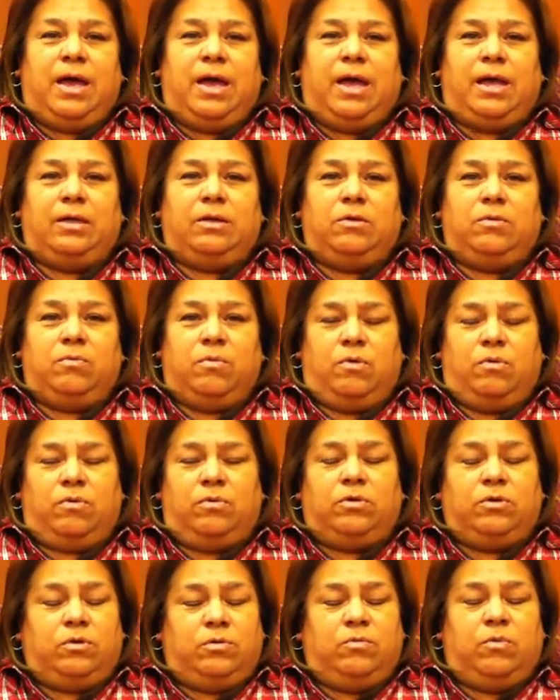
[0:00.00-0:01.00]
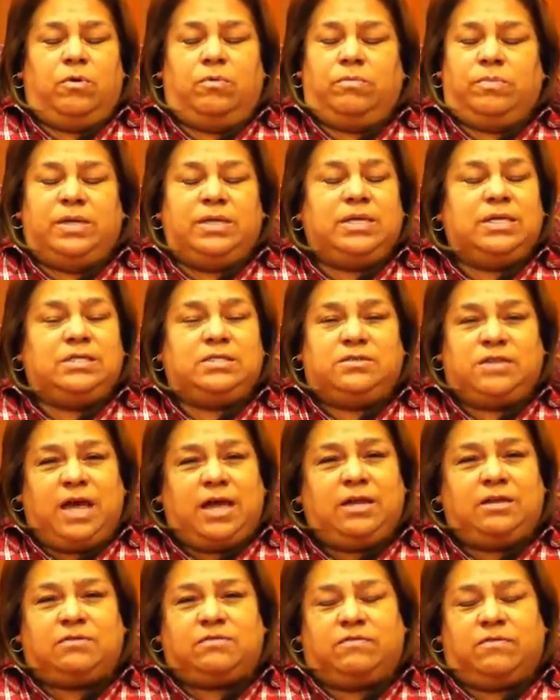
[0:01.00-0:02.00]
and you won't be
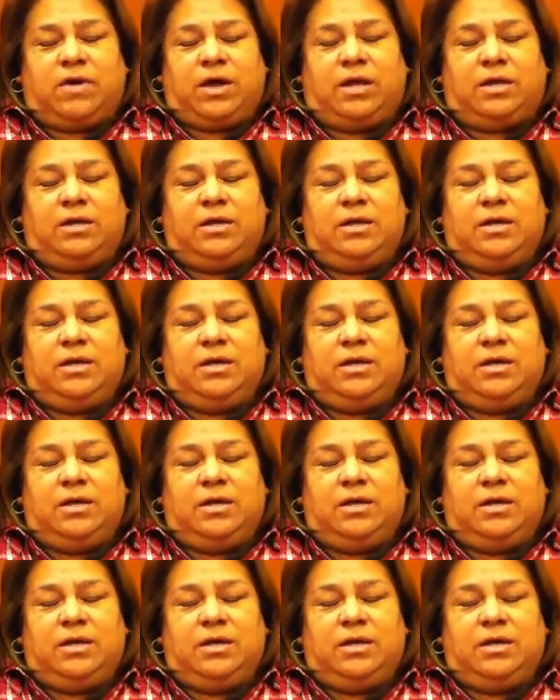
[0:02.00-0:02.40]
dissatisfied.